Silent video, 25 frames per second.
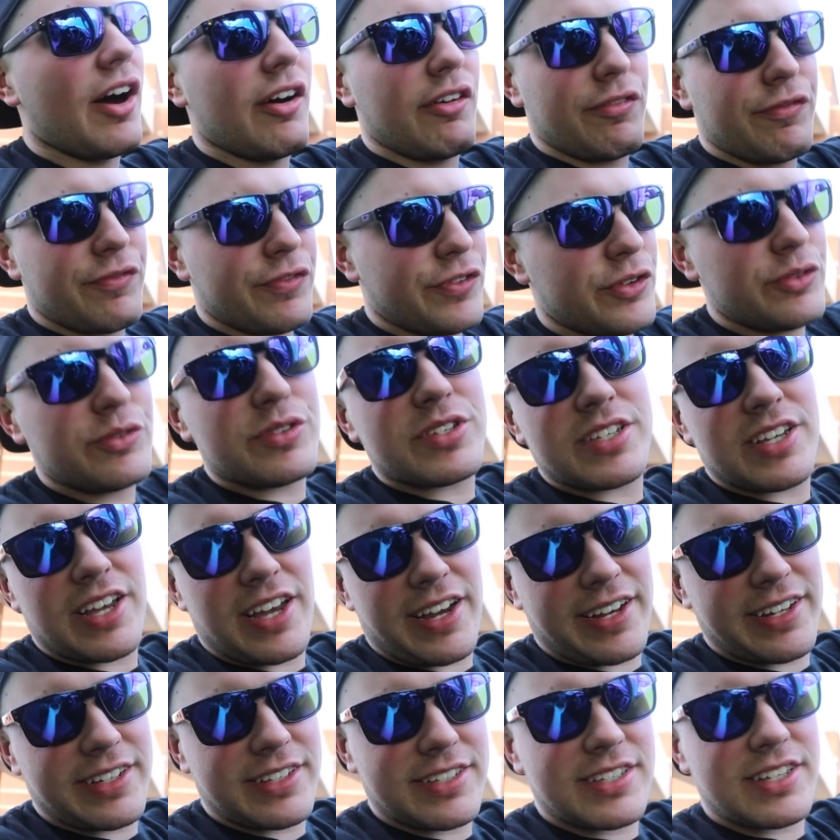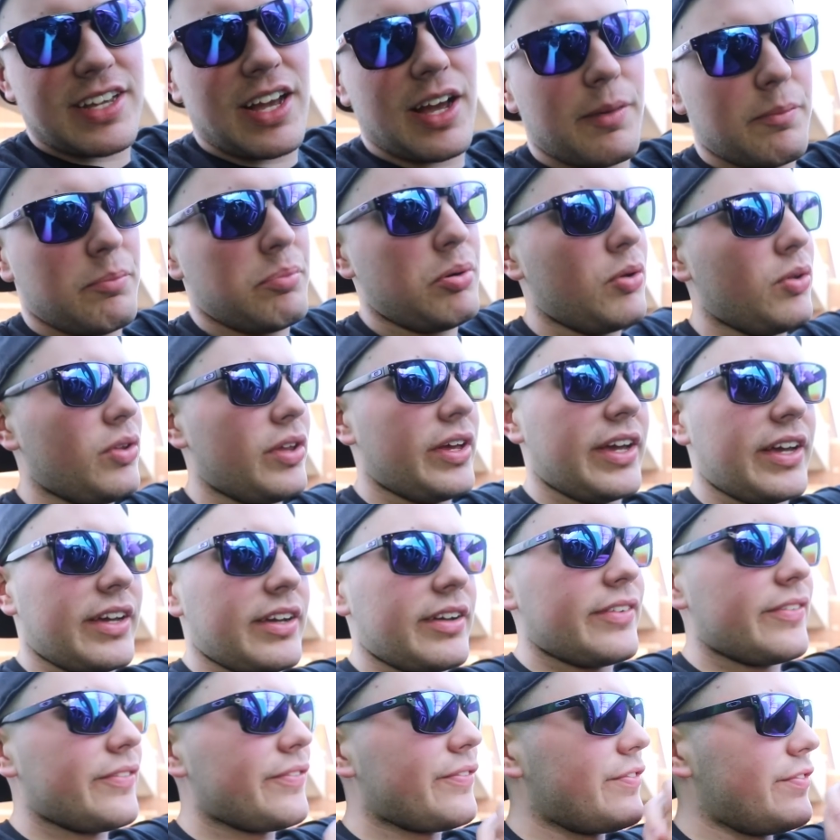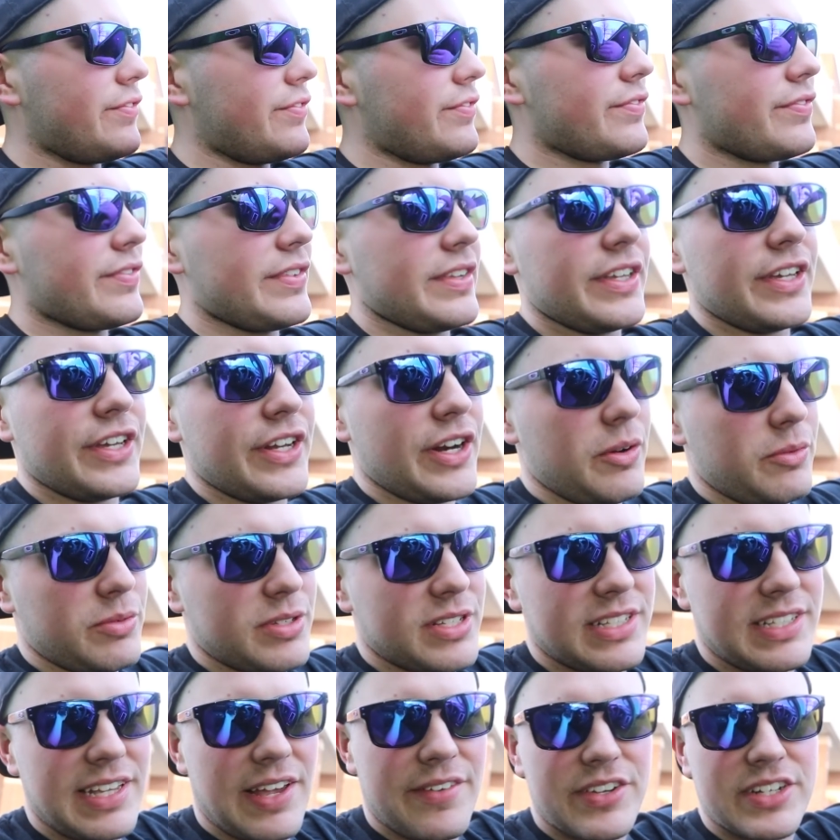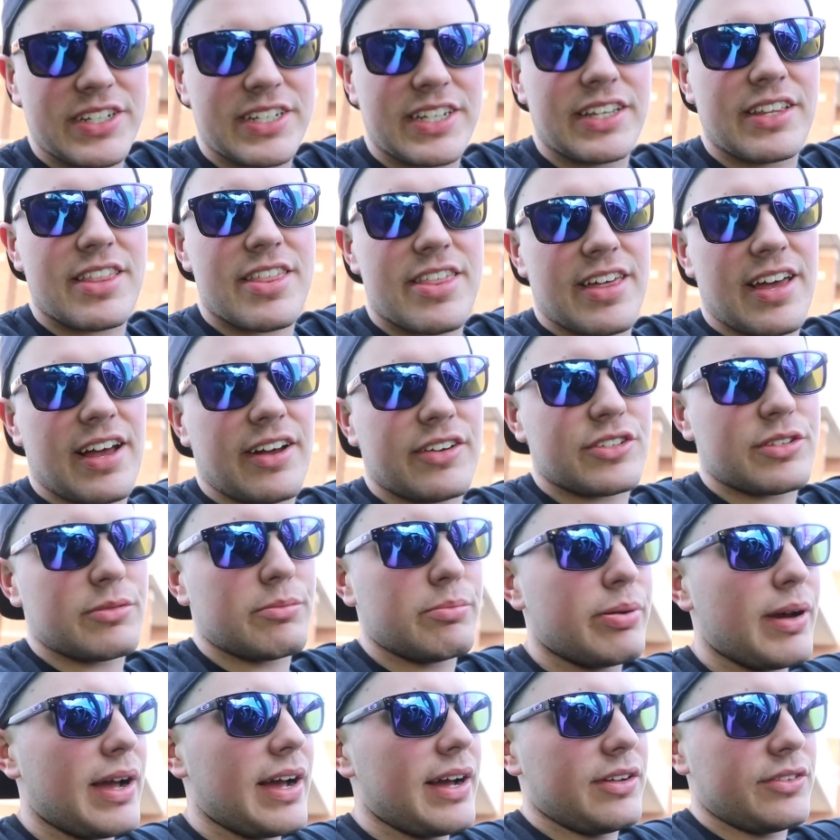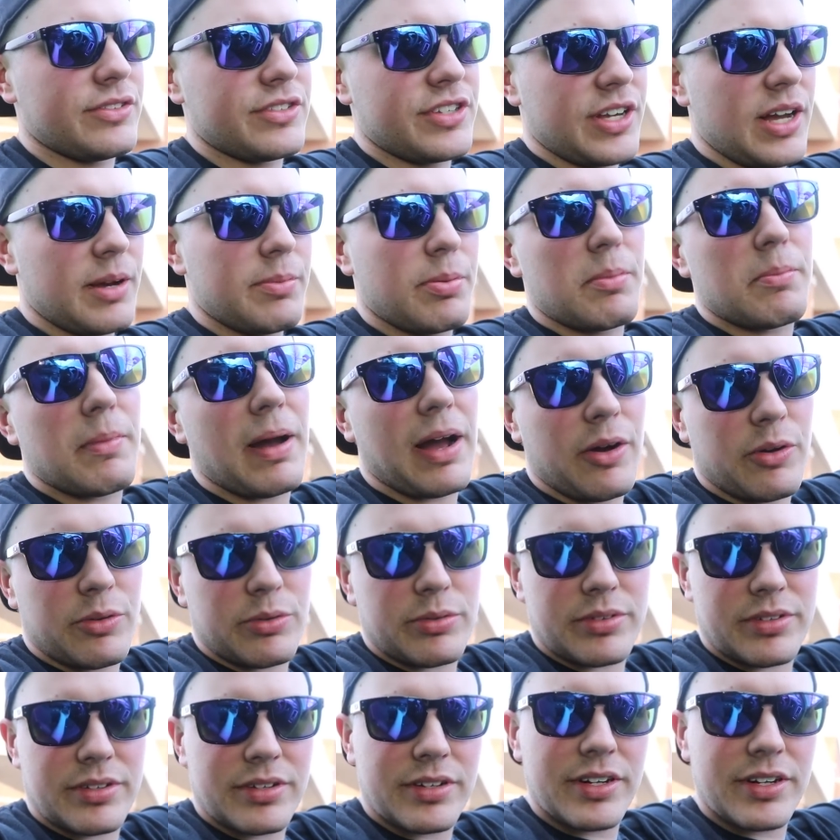a few seconds on pulling, you know, 17,000 pounds up a mountain,